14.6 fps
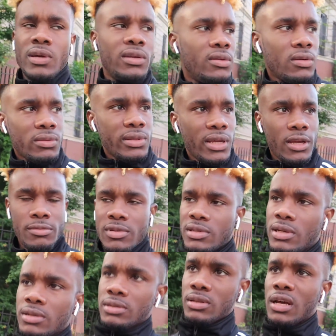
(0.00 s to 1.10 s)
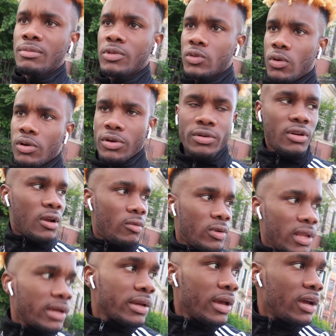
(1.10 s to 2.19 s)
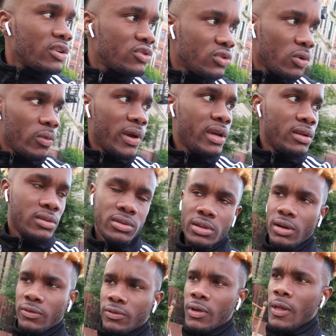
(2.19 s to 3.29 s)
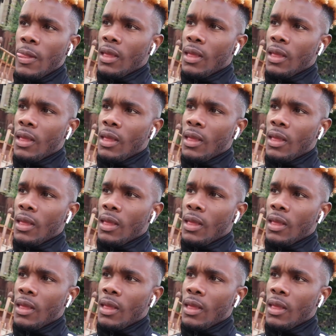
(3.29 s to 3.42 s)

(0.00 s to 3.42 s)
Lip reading: make no damn sense. Now I'm just walking around with like extra weight and stuff.